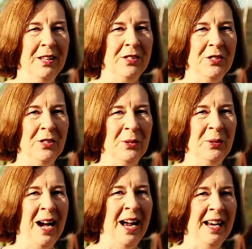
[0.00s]
so
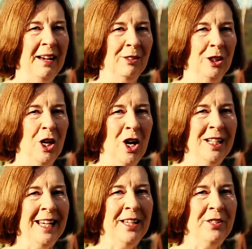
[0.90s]
I have a
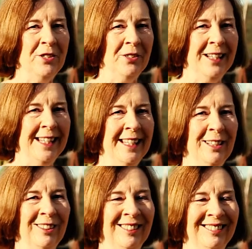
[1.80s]
long history here.